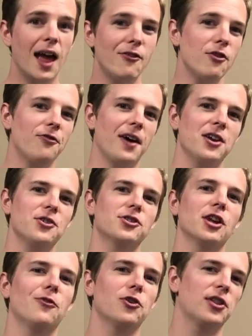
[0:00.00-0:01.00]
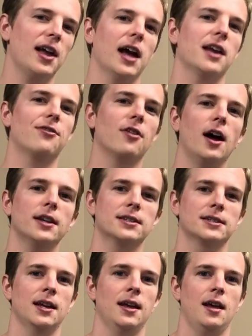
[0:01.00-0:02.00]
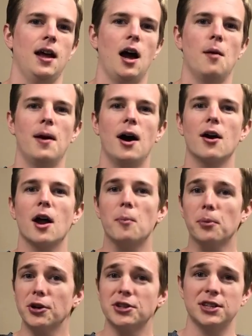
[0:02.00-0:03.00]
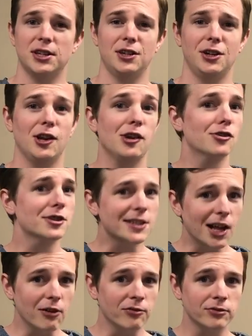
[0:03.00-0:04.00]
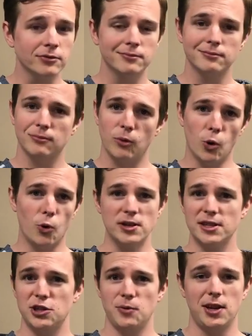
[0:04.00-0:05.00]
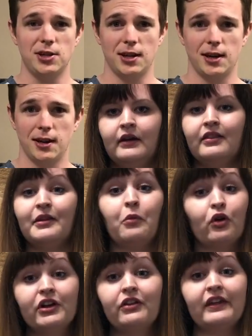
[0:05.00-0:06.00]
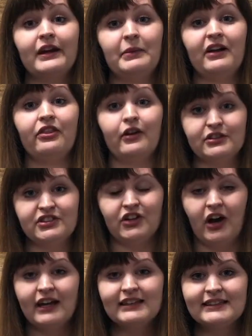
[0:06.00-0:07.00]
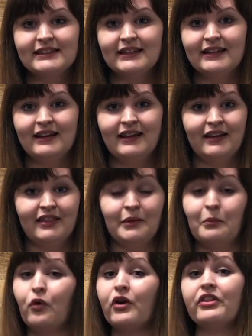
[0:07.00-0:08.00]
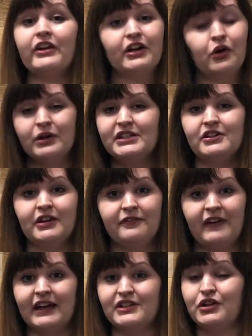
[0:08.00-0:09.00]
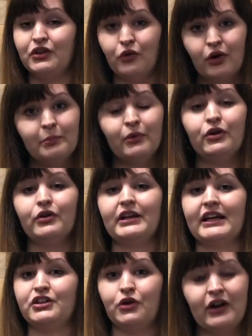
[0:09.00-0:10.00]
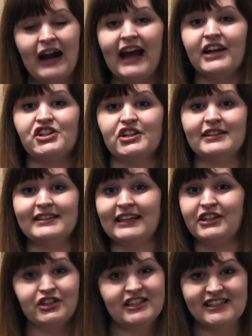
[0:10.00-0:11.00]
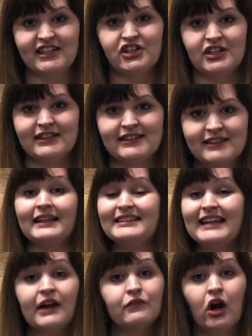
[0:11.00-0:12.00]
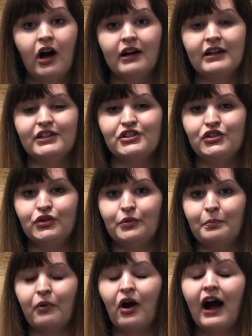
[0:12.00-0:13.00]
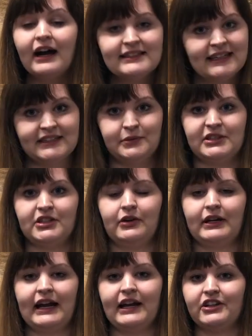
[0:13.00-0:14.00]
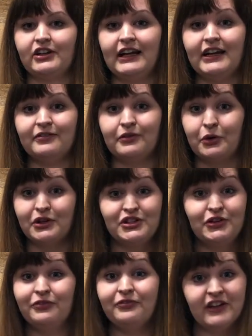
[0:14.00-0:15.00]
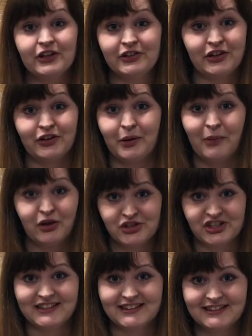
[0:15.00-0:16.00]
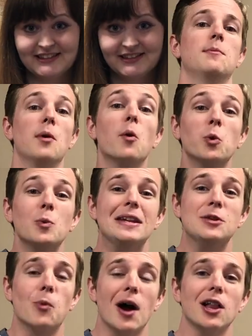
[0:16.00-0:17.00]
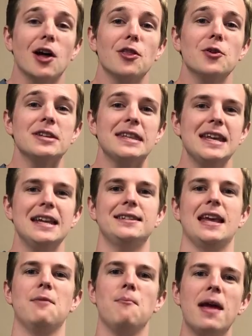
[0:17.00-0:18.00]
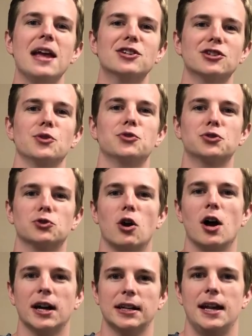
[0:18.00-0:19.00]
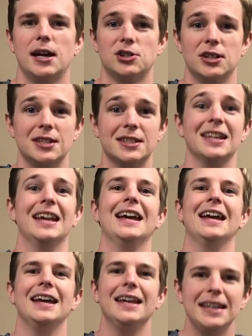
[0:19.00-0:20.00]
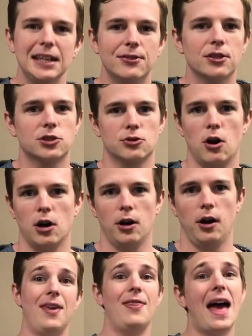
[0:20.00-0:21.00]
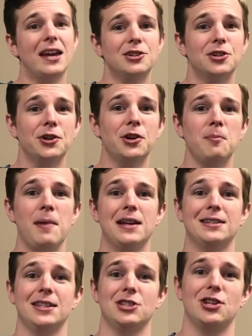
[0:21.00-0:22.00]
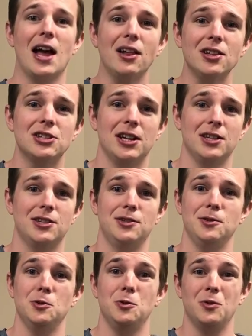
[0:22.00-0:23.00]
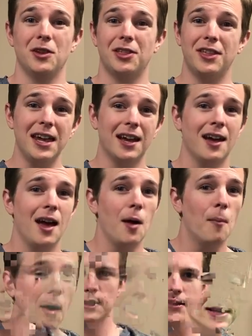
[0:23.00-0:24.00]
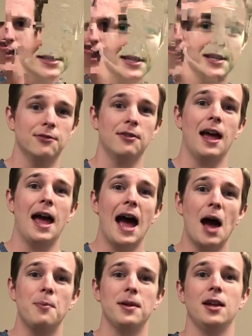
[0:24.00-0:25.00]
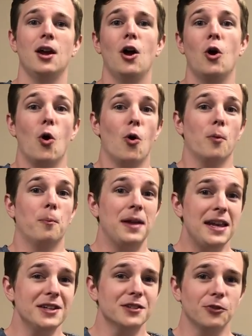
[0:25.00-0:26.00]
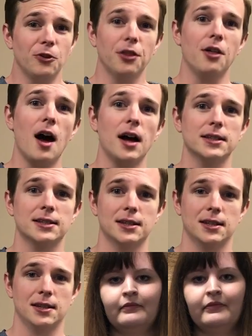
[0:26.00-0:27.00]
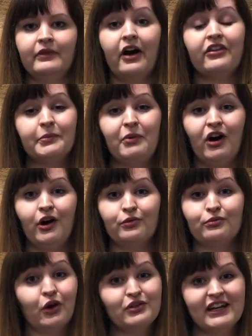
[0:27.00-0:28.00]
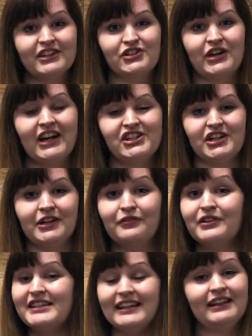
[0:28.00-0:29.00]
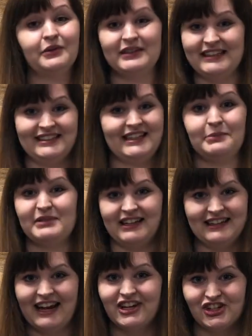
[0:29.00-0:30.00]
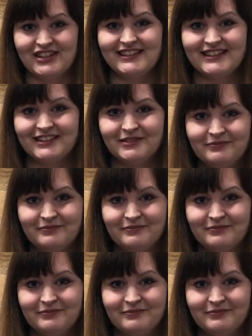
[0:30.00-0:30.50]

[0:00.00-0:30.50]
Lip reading: Ever find yourself with negative thoughts about a person, yourself, or a situation? The more you think about those thoughts, the more they're going to affect your mood and your actions and your decisions. It's not wrong to process what's going on in your life or to feel your emotions. But when we dwell on those things, it makes those strong connections even stronger. And that in turn makes it challenging to think positive, happy, or peaceful thoughts. The author Paul wrote down a strategy for dealing with these types of connections.